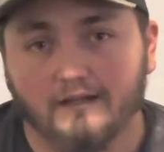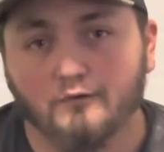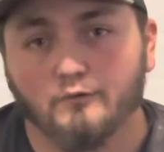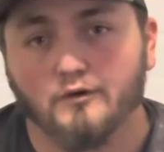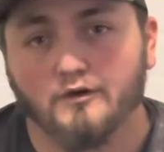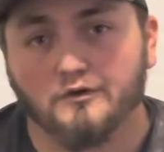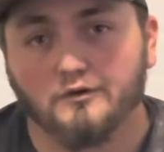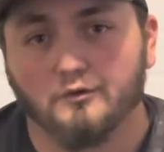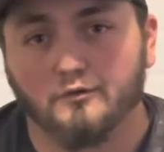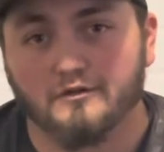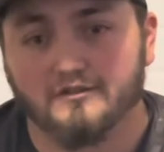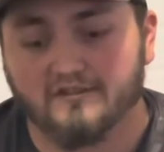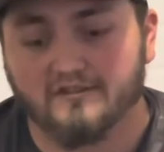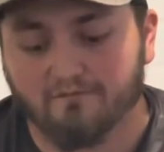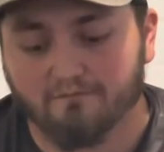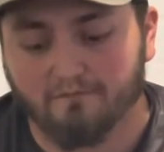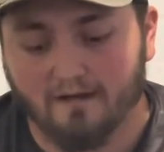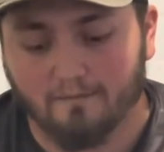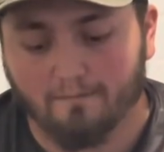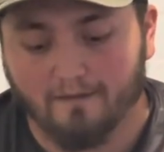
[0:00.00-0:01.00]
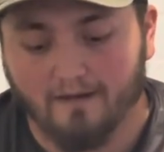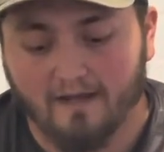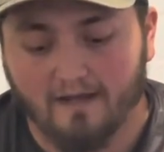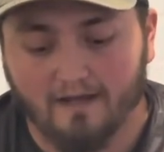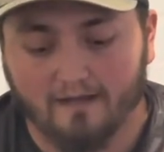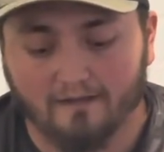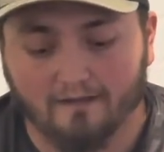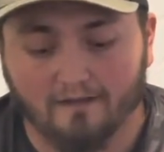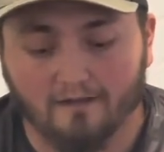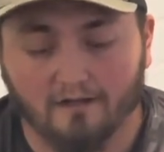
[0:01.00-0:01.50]
workhorse of my
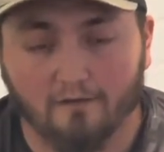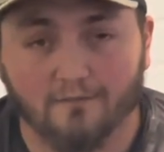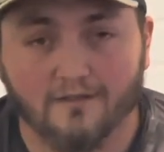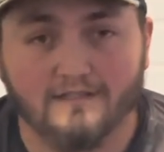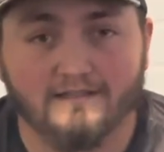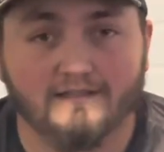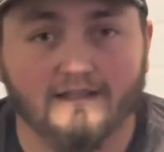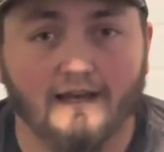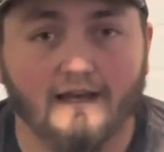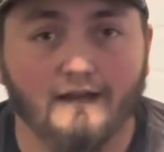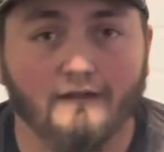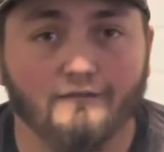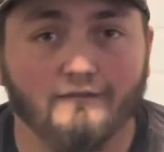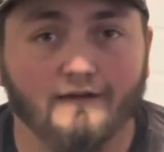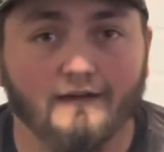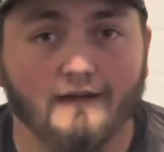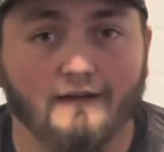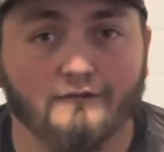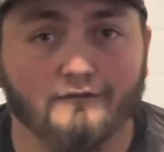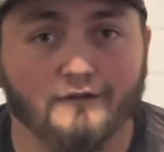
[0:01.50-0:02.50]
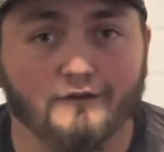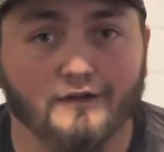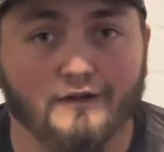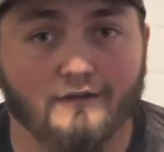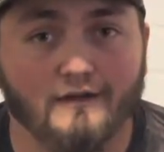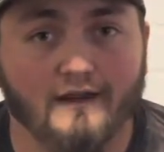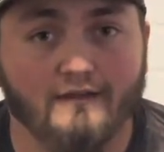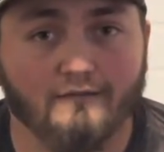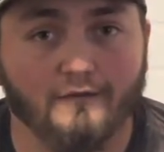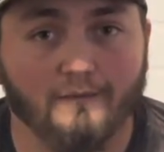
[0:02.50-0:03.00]
bag that I'll be sad if I ever
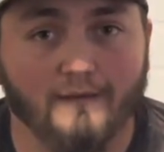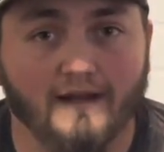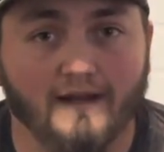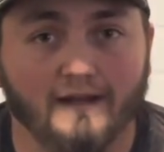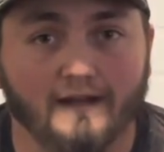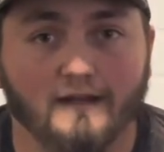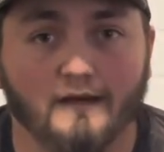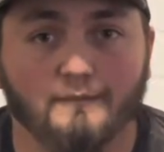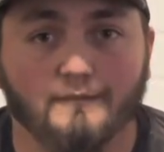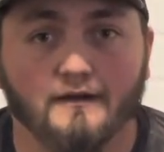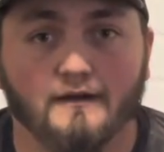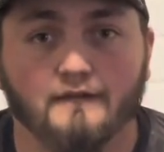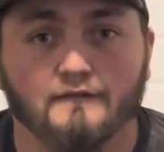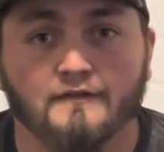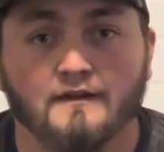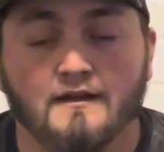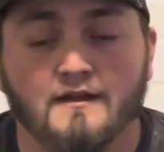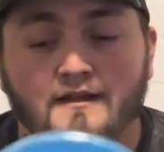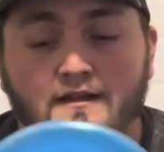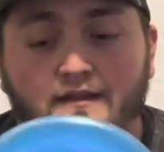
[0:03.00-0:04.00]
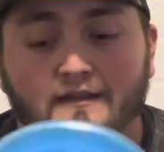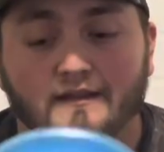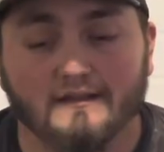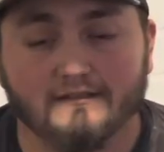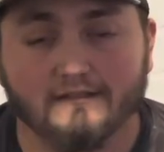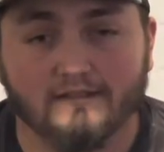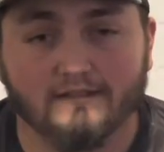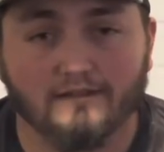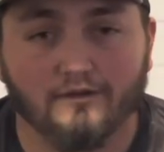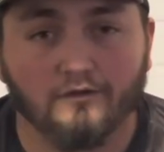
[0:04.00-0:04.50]
don't have a backup of
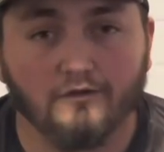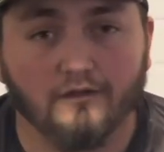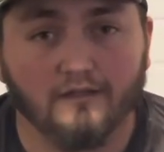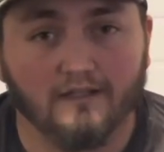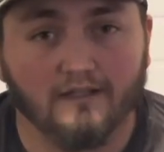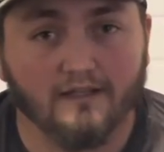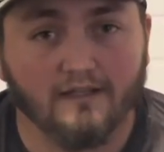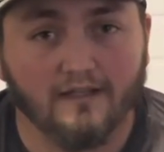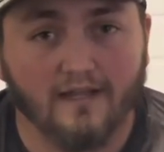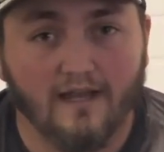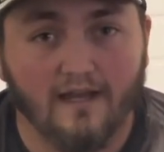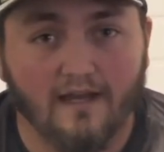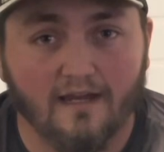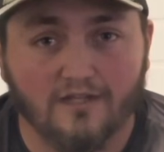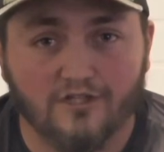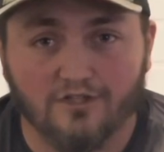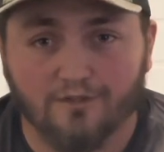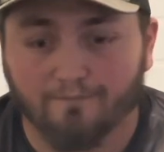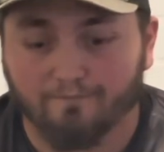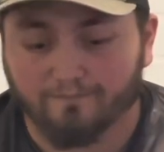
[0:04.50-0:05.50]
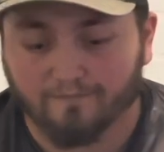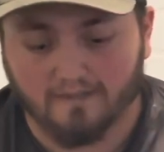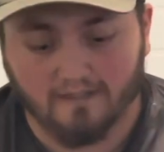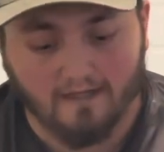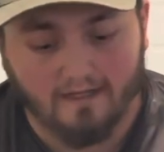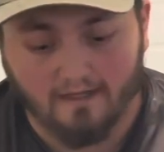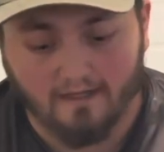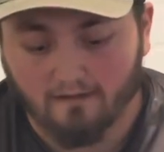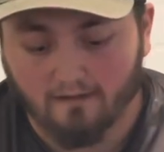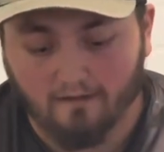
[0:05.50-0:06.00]
is this Hooligan Cash.
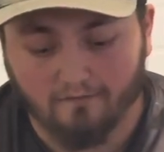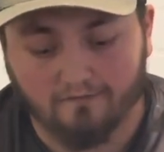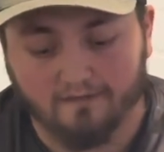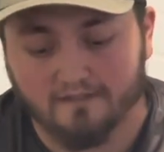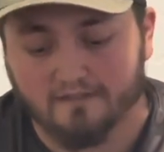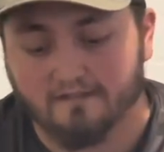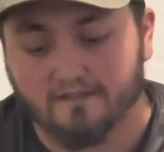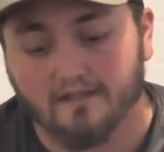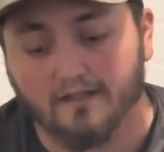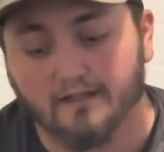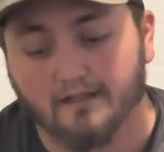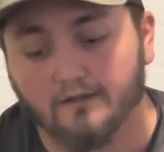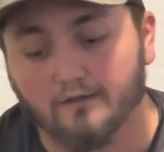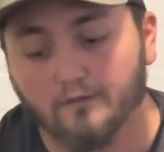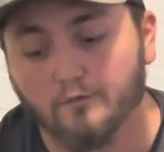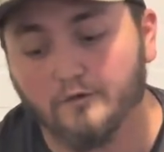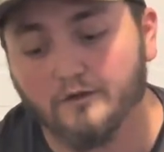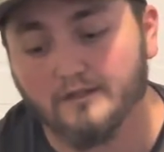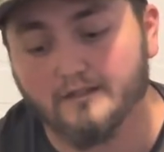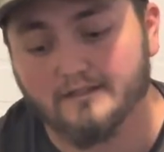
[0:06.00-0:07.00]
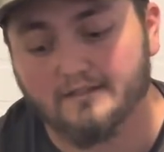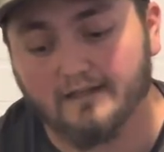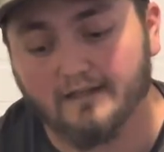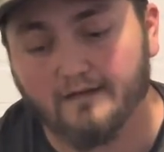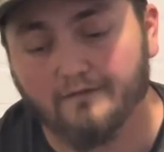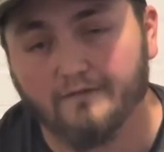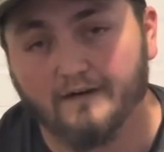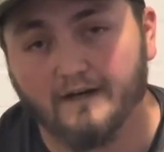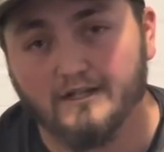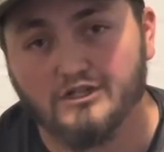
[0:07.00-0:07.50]
I love this thing in the woods.
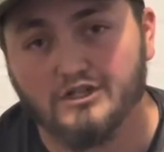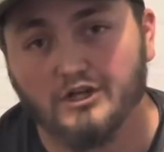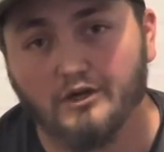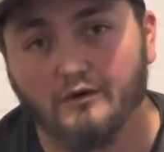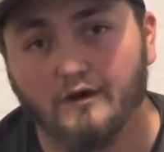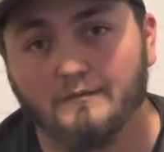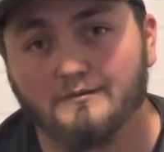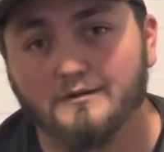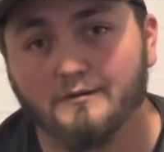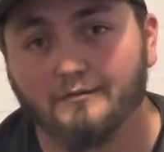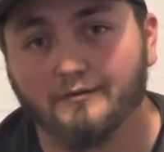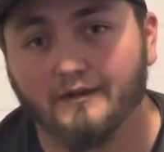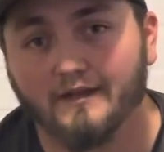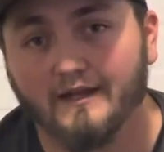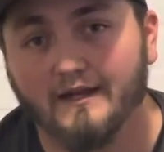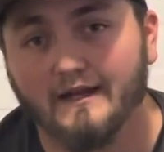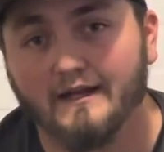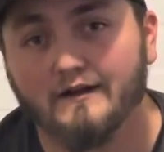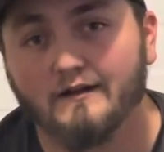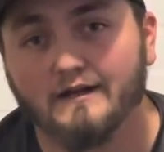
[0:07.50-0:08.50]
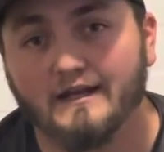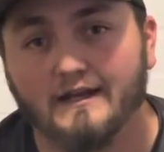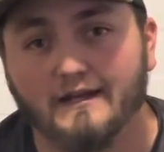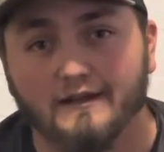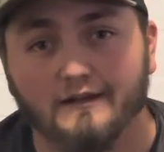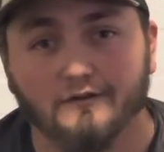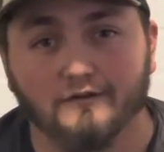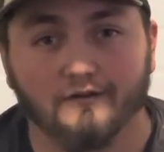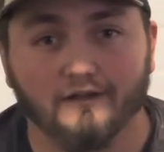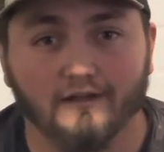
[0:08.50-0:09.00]
If I show up to play at
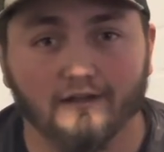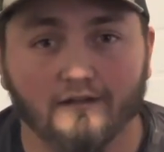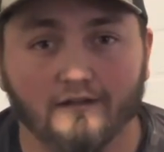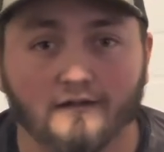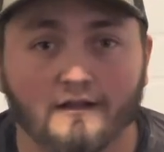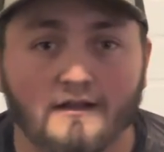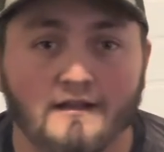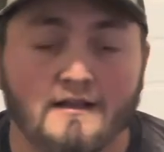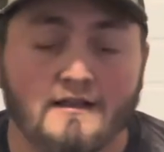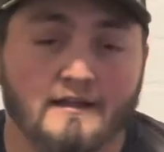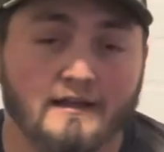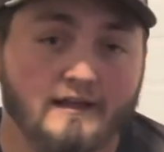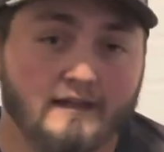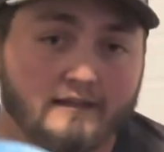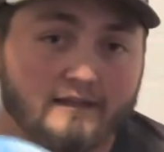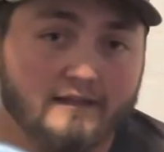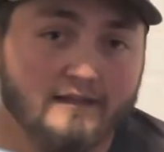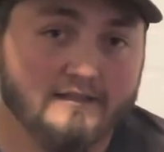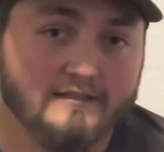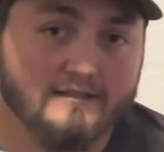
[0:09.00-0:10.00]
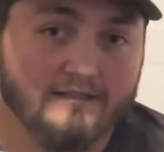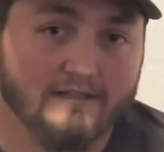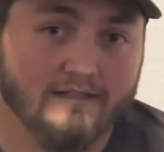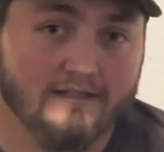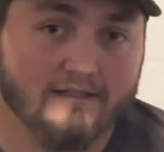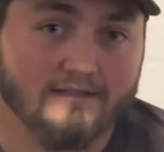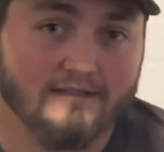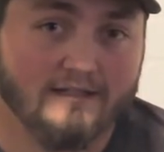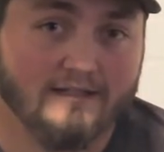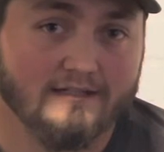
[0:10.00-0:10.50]
Eagle Hill and this
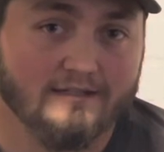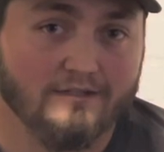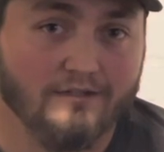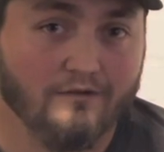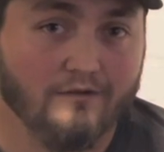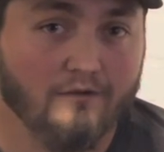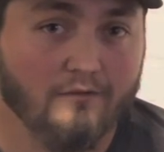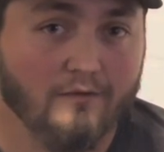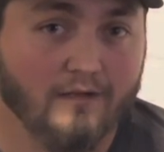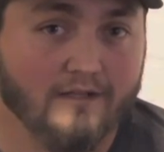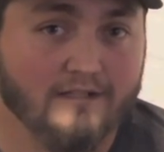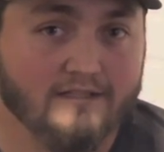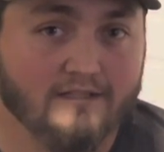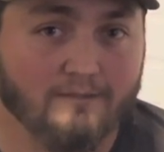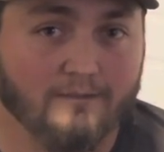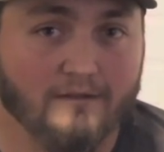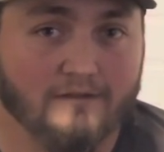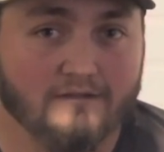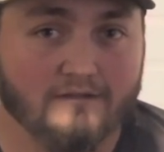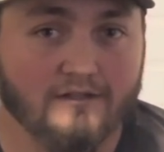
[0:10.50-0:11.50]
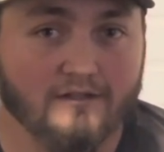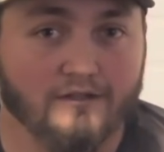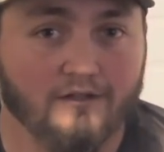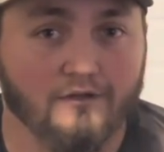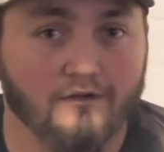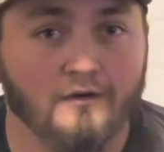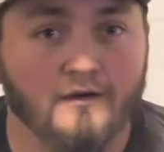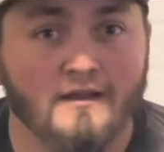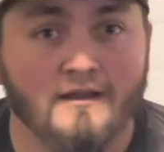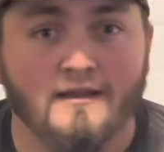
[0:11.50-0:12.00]
disc is doing what it's supposed to
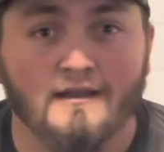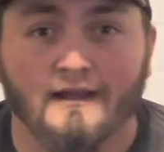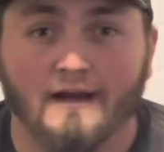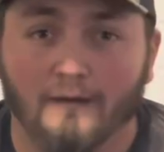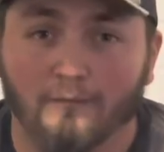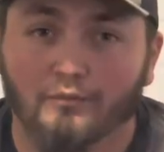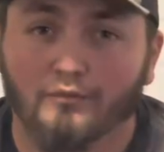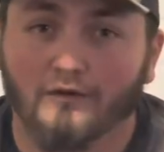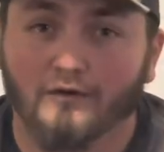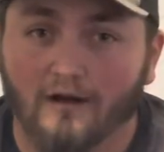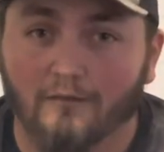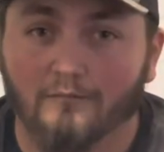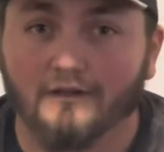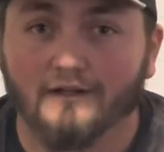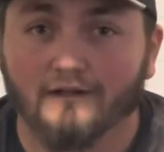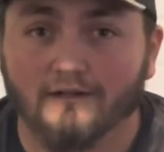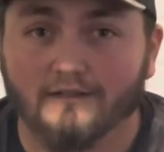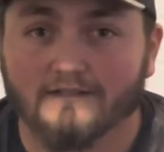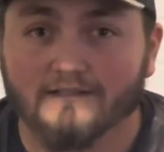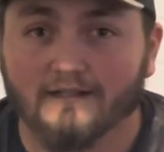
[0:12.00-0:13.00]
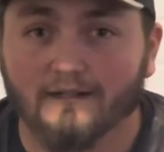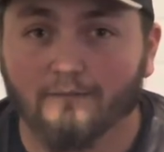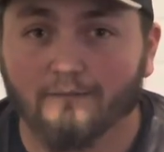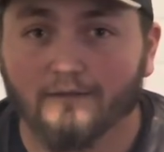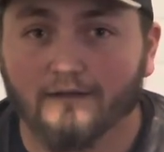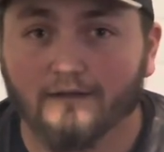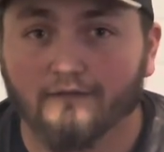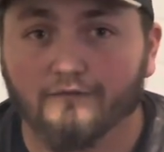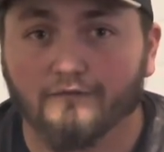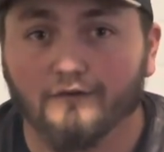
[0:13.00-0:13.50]
do, I'm probably on Team
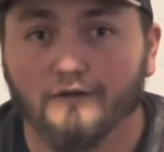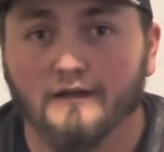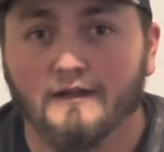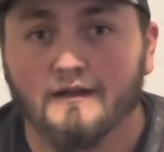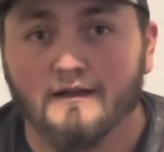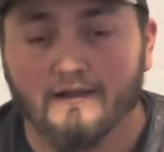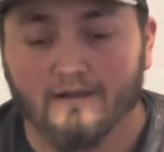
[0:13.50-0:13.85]
Bigfoot.